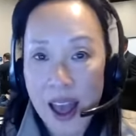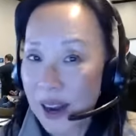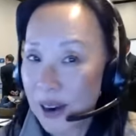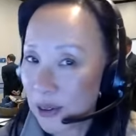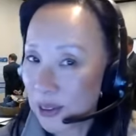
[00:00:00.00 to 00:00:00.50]

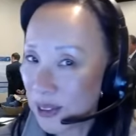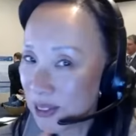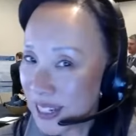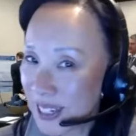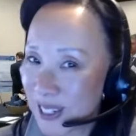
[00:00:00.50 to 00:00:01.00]
And all you
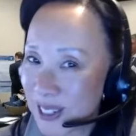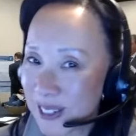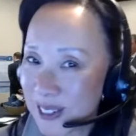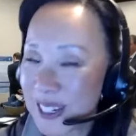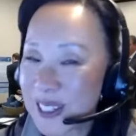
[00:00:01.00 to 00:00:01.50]
need to
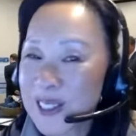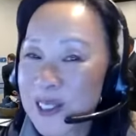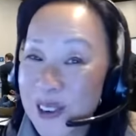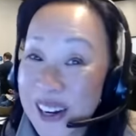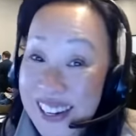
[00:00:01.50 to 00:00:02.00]
do is
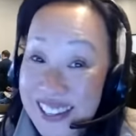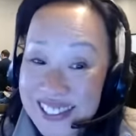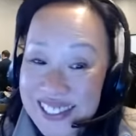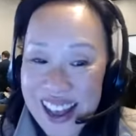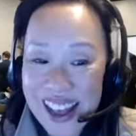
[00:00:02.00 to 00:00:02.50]
join
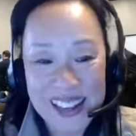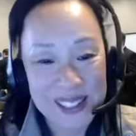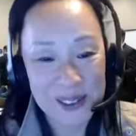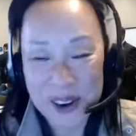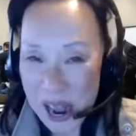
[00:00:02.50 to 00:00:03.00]
us as
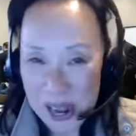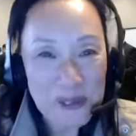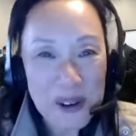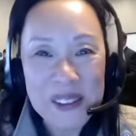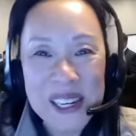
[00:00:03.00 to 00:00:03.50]
an Ohio
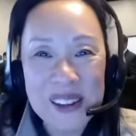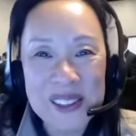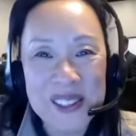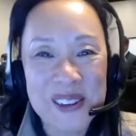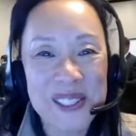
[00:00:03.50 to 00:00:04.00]
Public Health
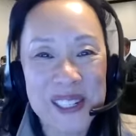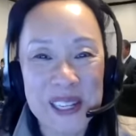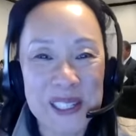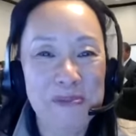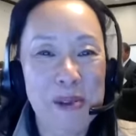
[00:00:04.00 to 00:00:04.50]

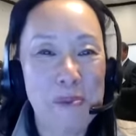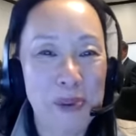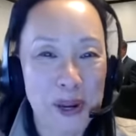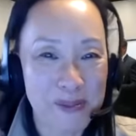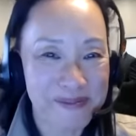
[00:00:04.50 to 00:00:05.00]
Association
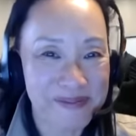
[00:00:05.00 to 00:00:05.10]
member.